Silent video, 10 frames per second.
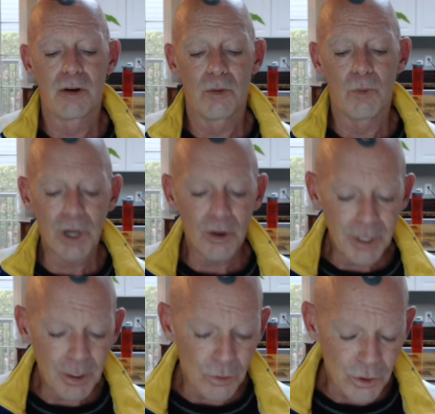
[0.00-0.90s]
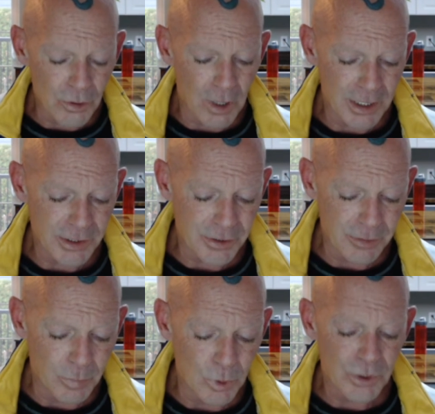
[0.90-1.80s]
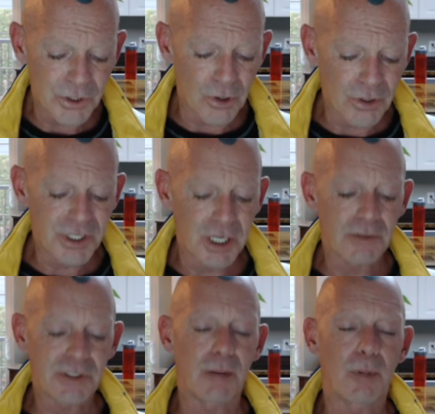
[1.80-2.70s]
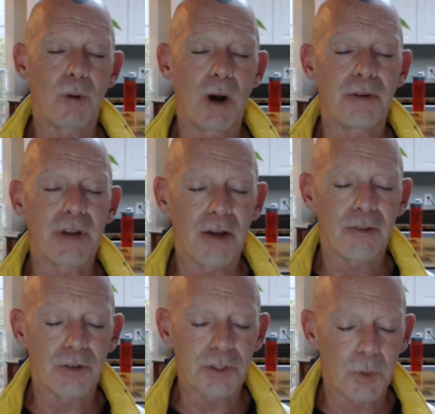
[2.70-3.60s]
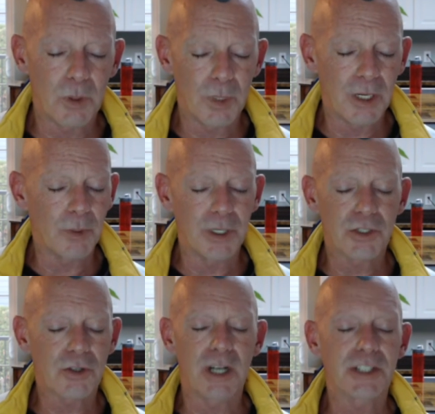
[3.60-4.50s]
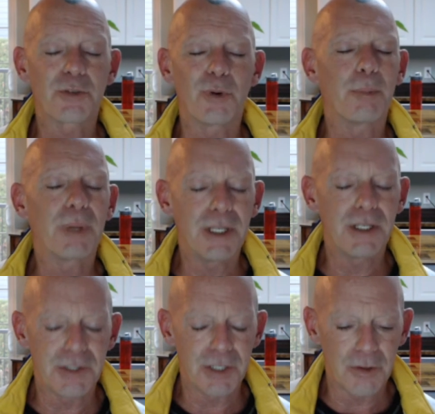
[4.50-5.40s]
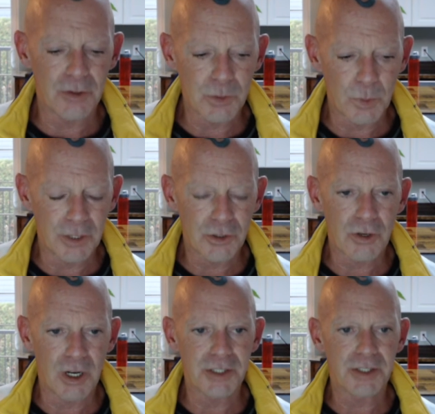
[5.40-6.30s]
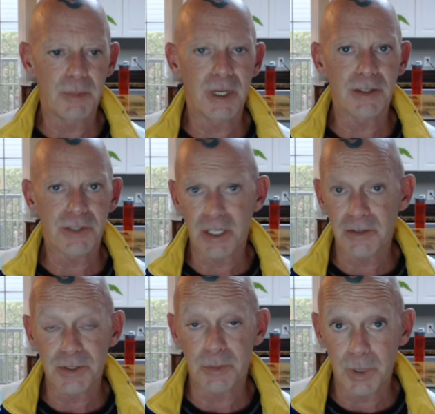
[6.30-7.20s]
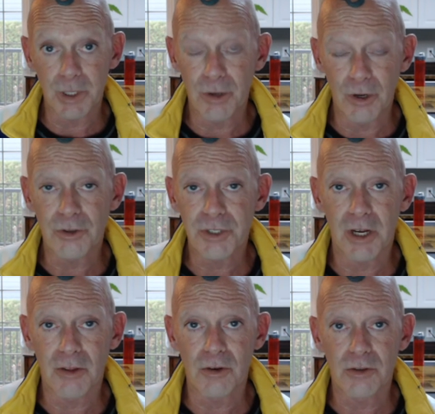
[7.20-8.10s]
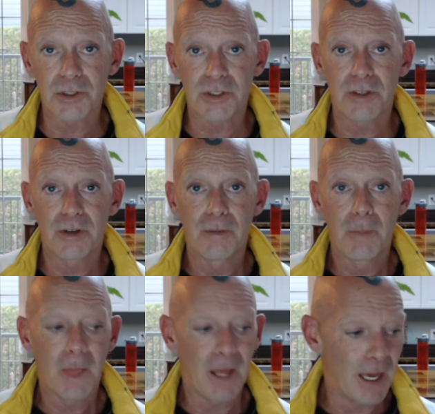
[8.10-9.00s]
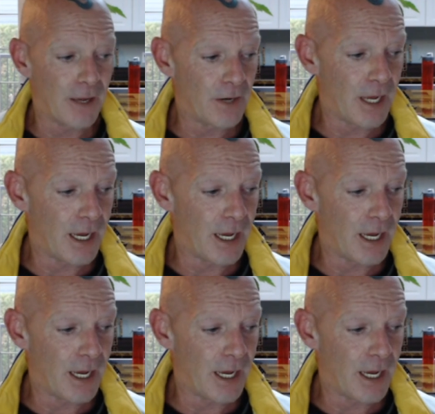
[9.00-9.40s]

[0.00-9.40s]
When our ego tries to boost ourselves up around others, when it tries to appease others, when it tries to make itself superior to others, and